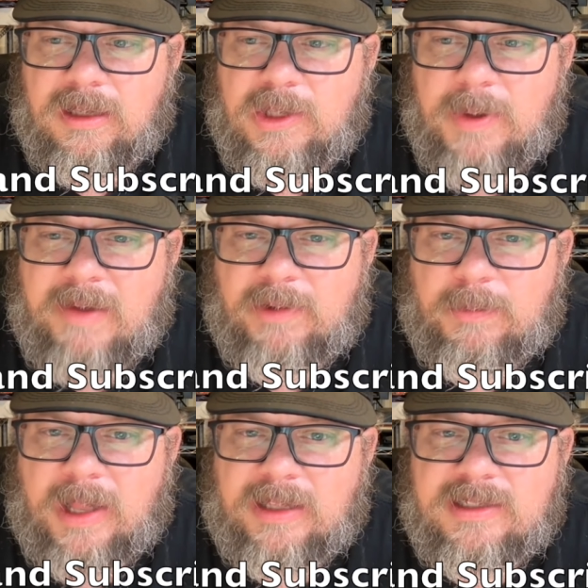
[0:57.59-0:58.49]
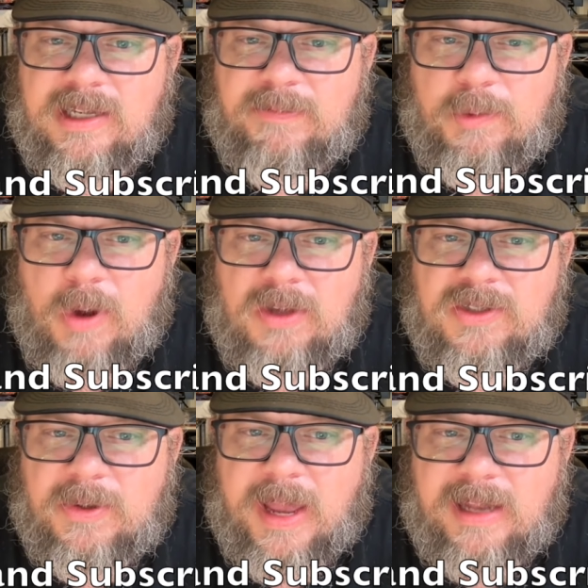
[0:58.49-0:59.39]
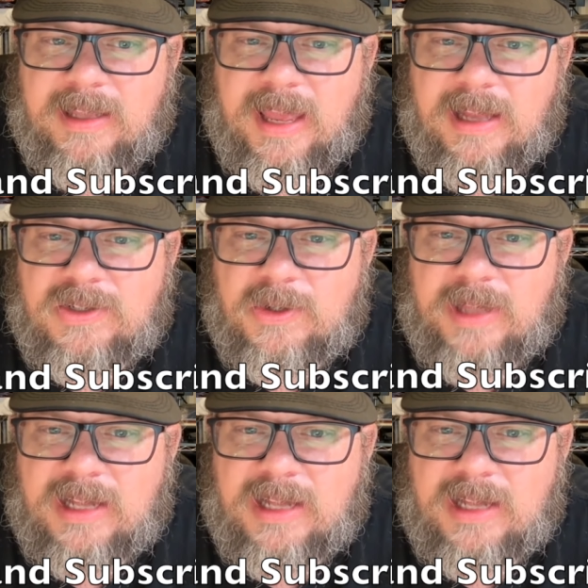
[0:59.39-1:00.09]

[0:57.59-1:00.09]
you have a relative who also had cancer and